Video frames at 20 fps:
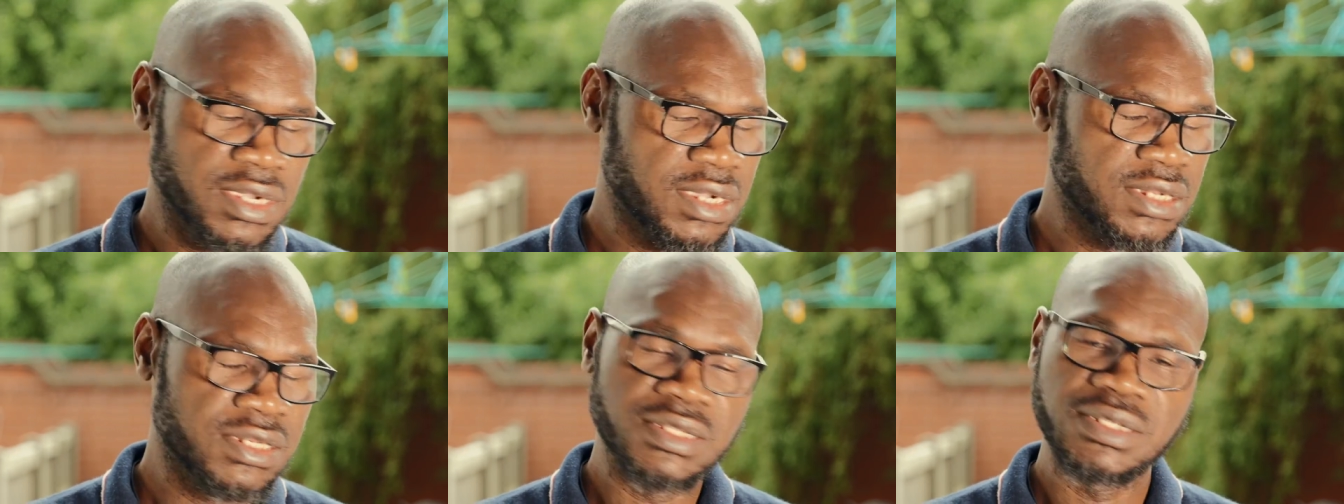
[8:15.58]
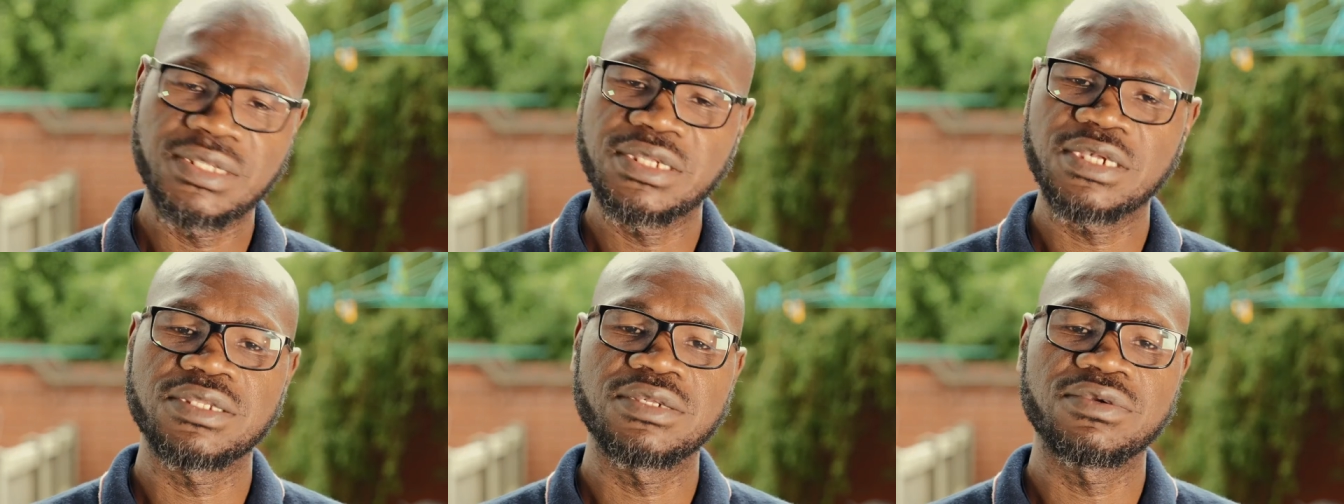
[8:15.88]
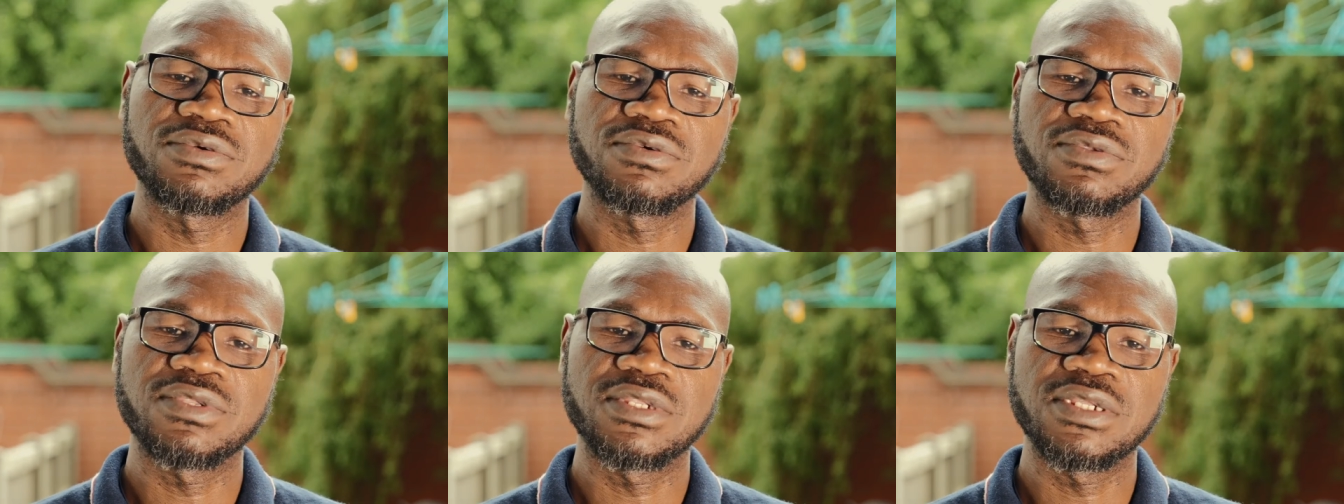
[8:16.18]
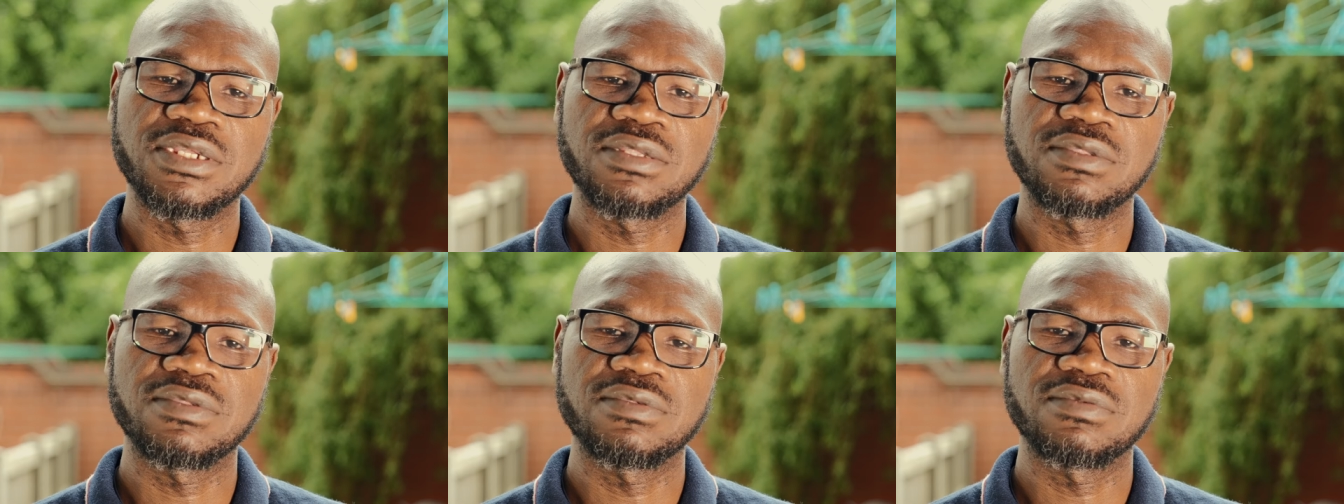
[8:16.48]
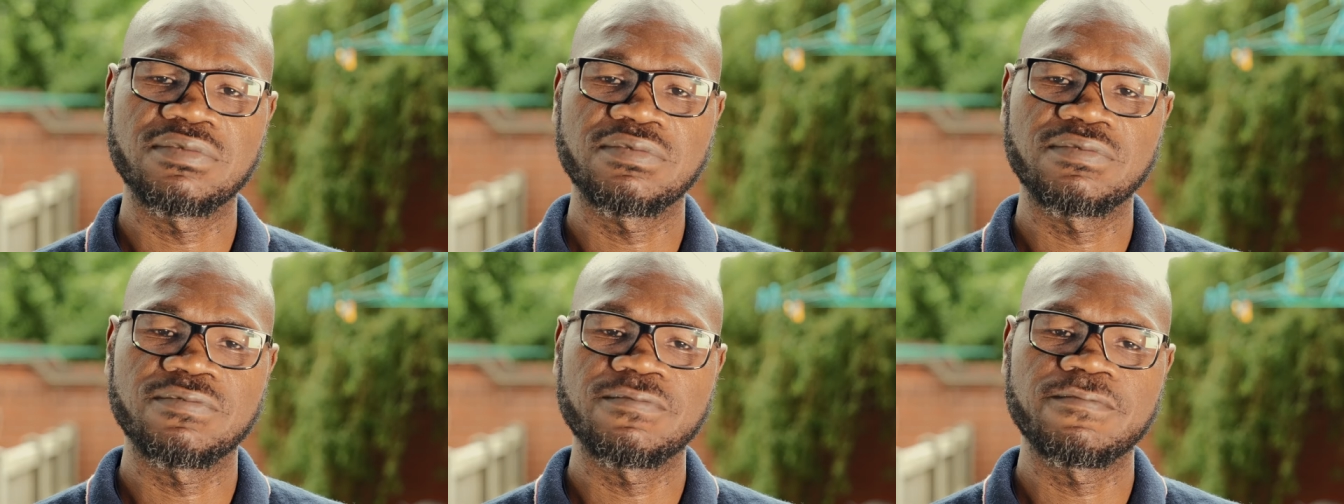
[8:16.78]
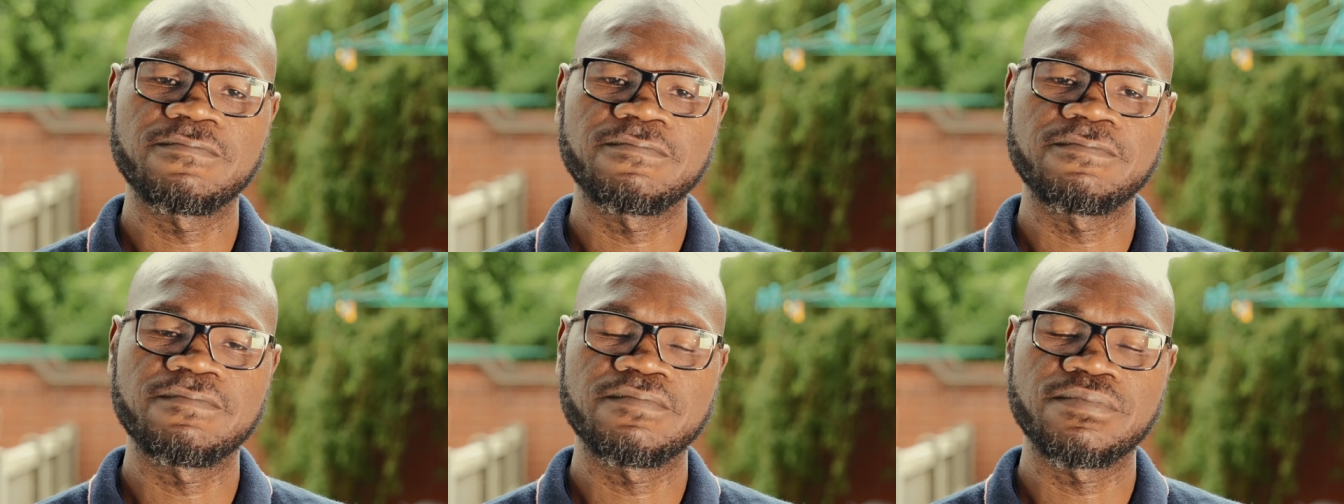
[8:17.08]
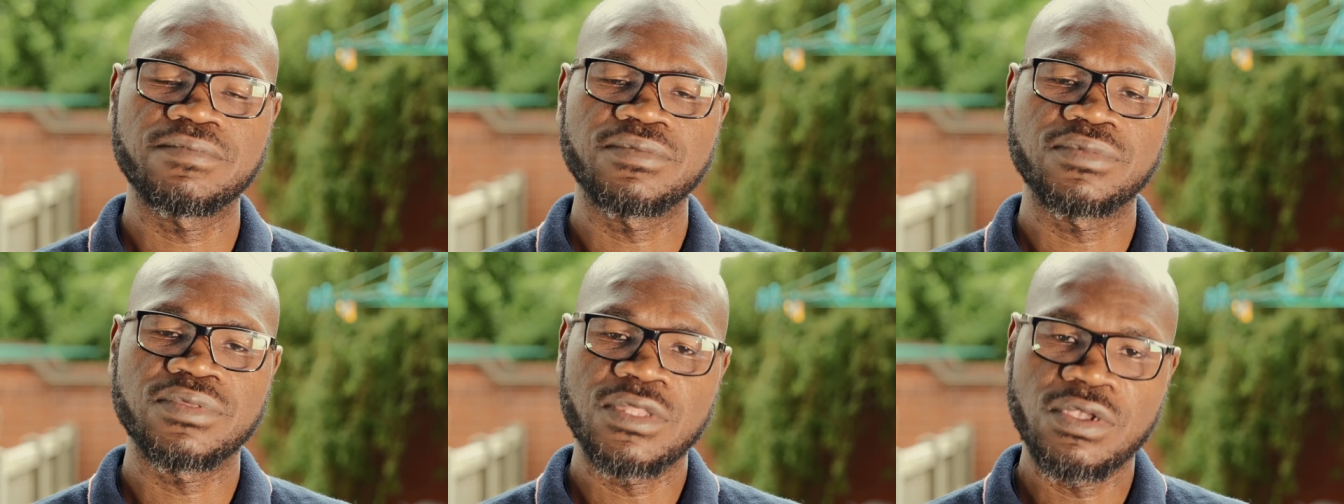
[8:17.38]
It is just a routine.
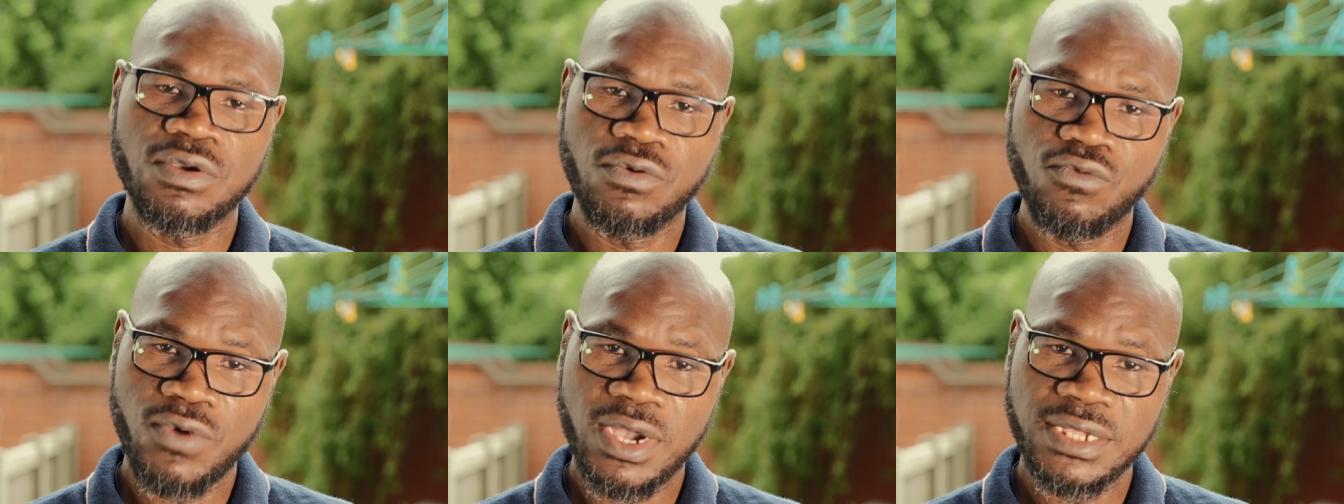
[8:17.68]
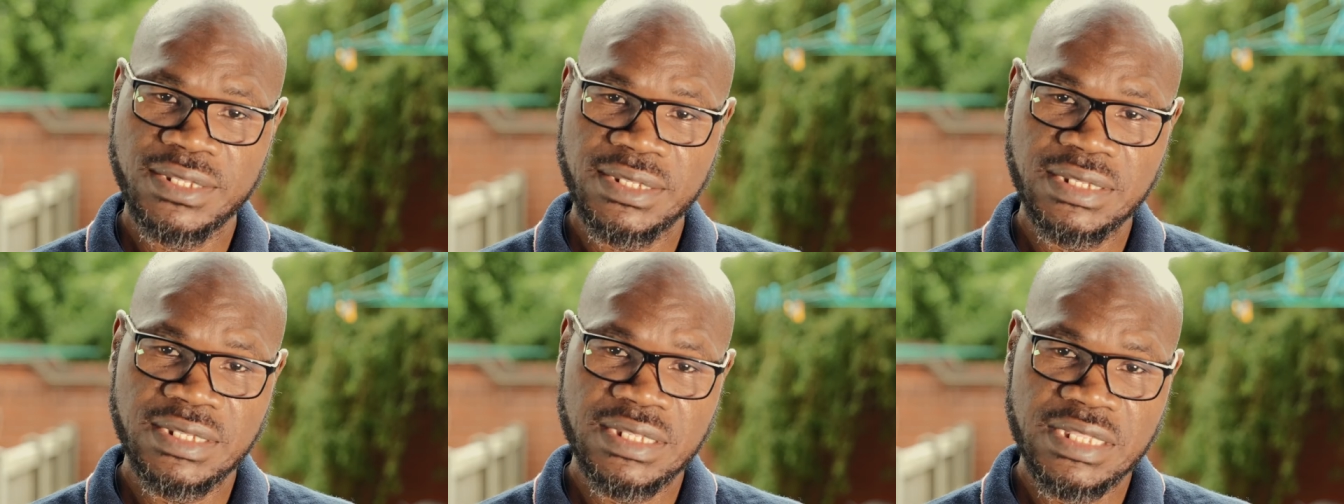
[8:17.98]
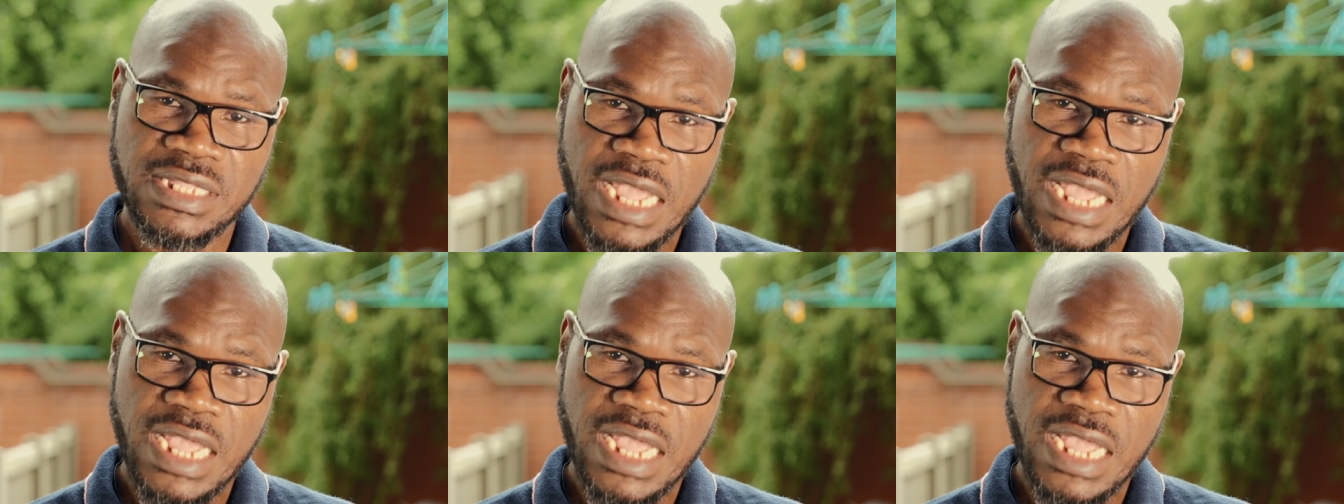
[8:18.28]
Once